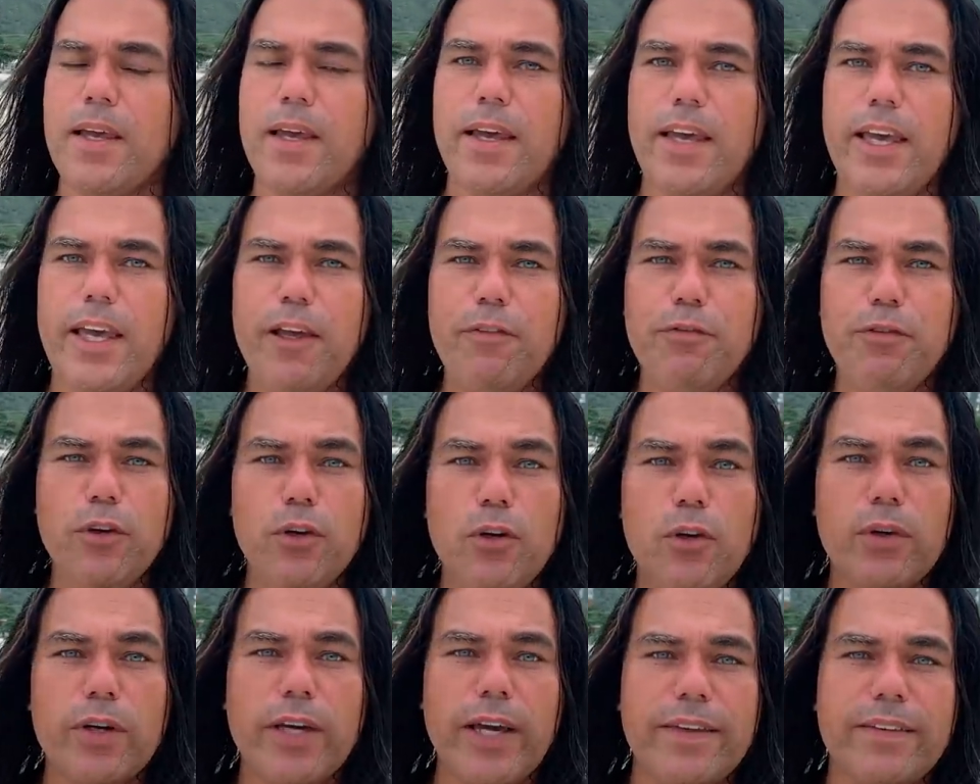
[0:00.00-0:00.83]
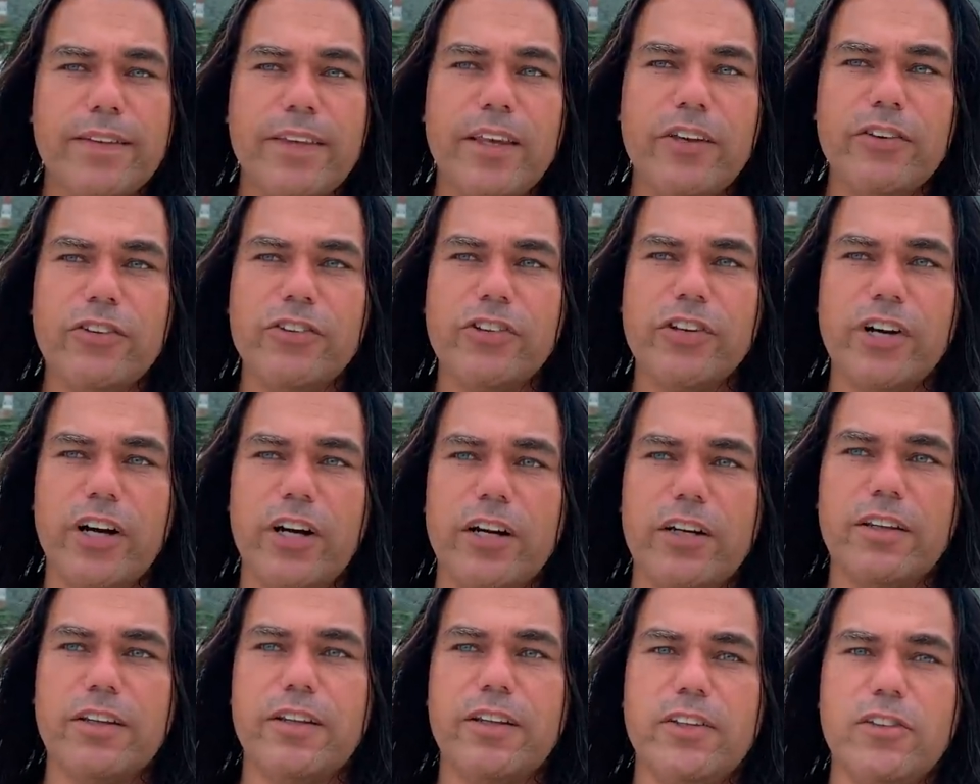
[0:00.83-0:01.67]
If you look at this
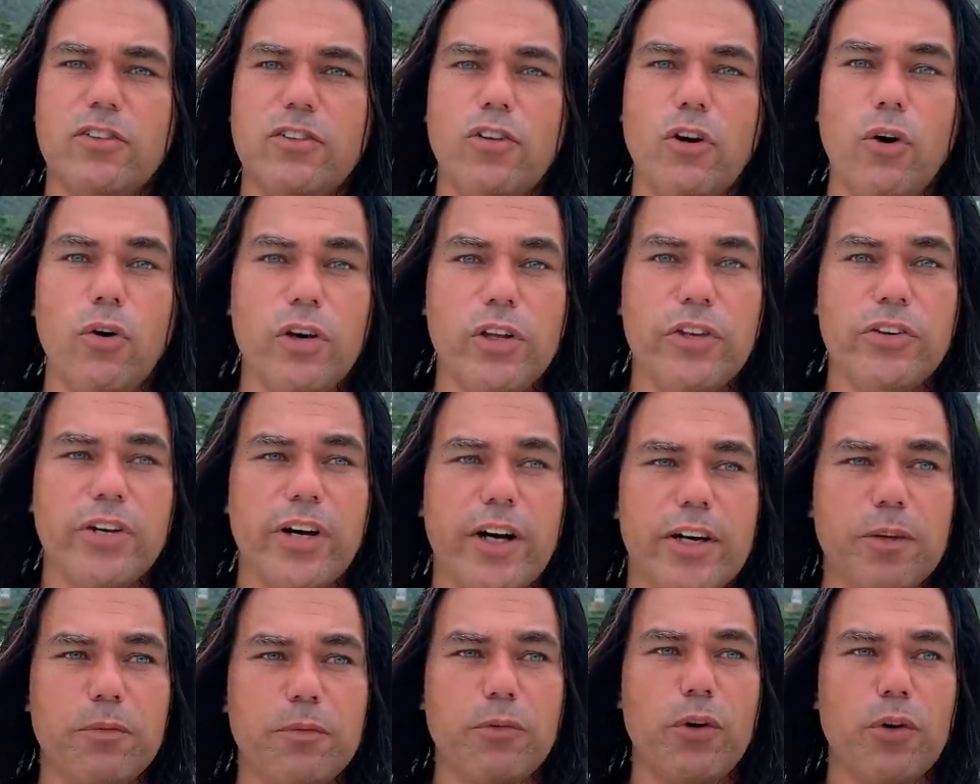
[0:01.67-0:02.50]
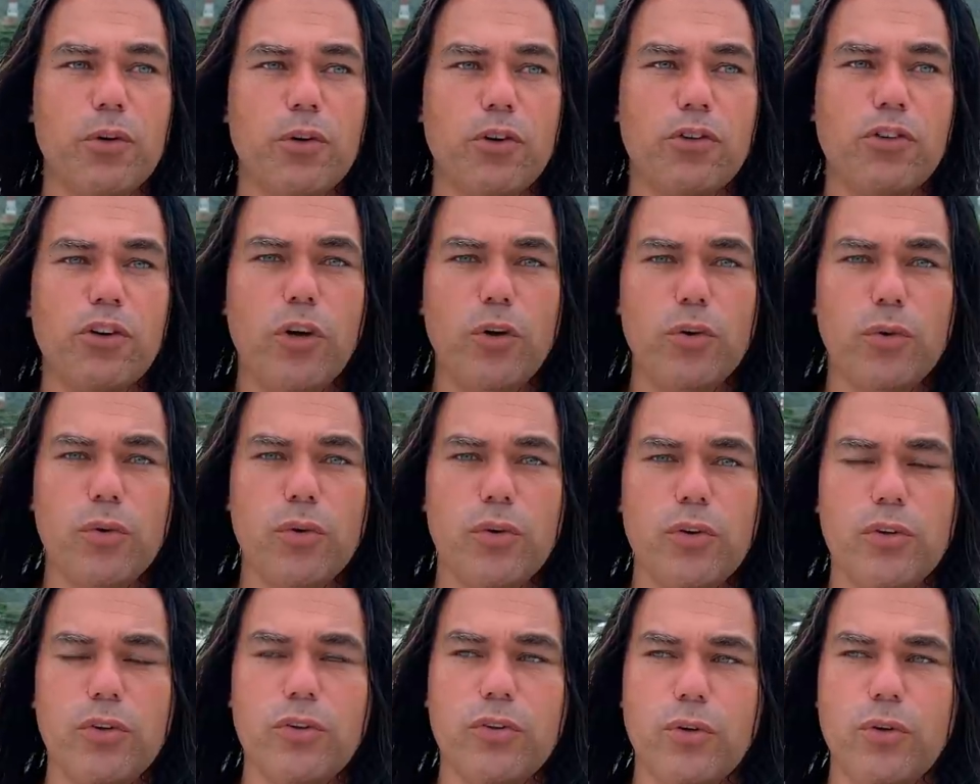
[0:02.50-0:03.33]
chart, this is the only chart I'm going to show to,
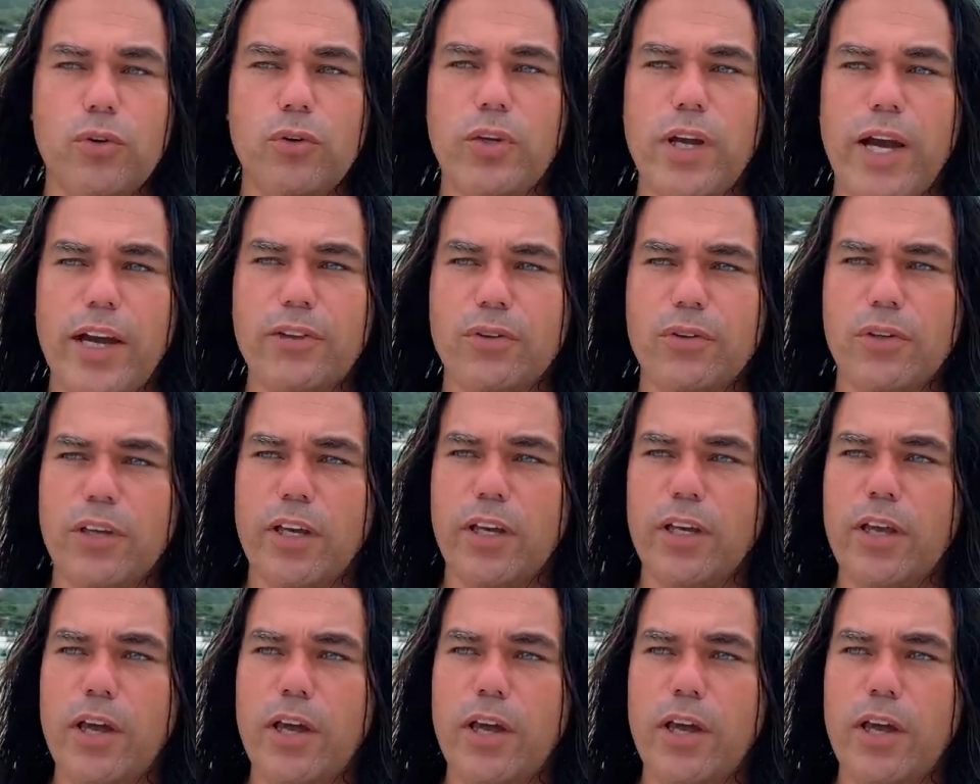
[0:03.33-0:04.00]
to you guys today.